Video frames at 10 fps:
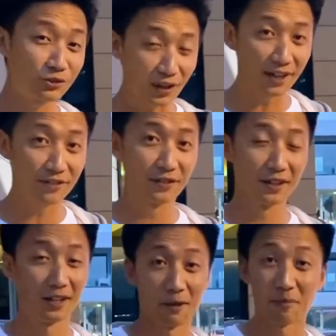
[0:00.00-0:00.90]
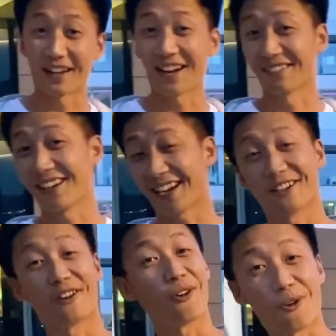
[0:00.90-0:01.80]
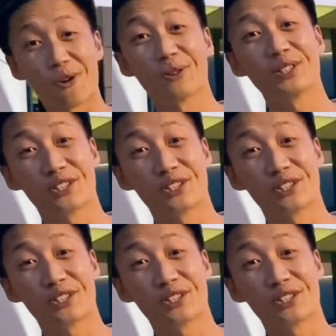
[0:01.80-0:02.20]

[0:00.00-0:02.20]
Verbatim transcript: drive, but unlike all the